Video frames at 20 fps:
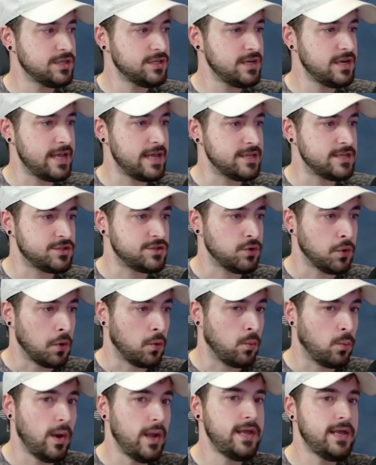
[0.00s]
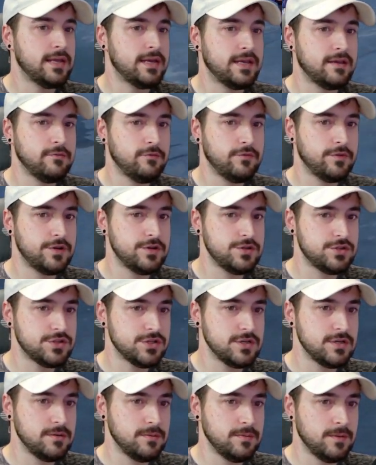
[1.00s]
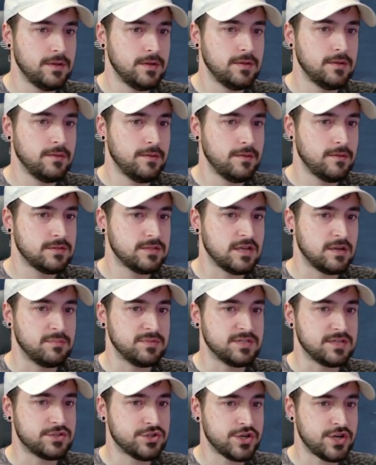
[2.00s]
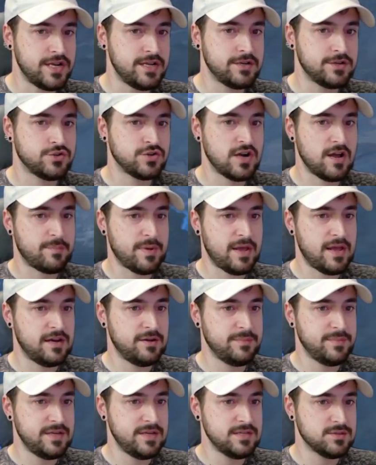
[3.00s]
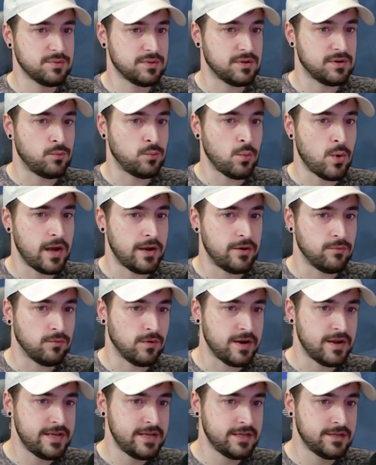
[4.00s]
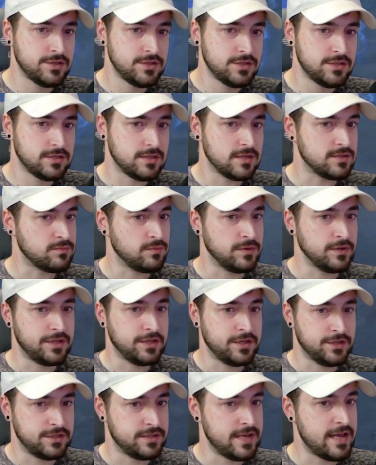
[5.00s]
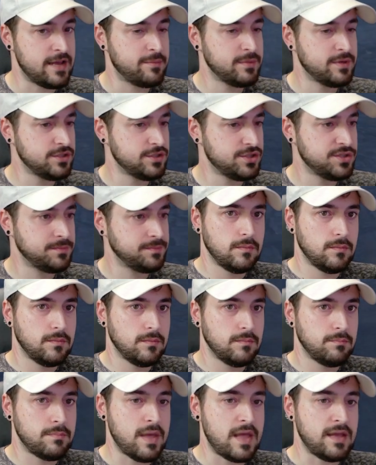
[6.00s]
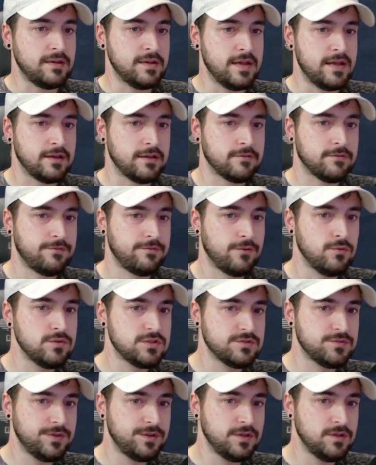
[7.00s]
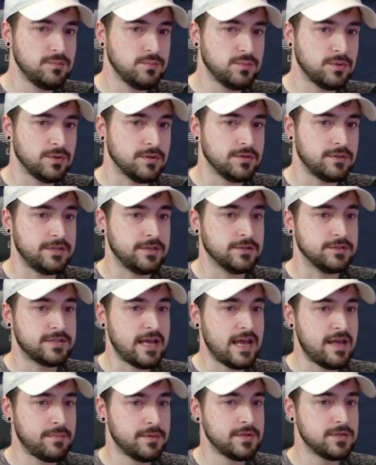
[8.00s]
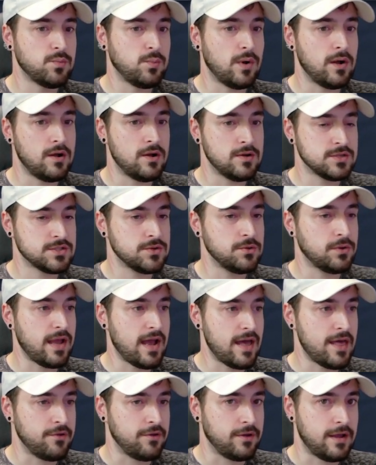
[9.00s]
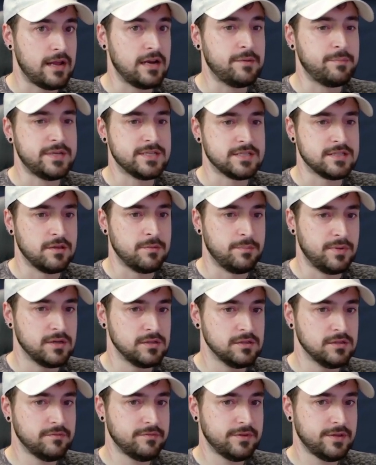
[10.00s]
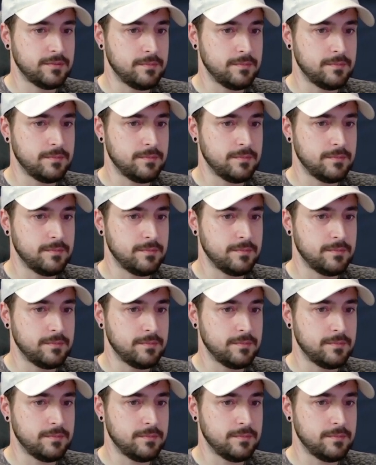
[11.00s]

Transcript: is your awakening finisher. Summons a chain to trap enemies within a wide range. Does really good damage. Magnetic Force Field will deal damage while also gathering enemies in the middle of it.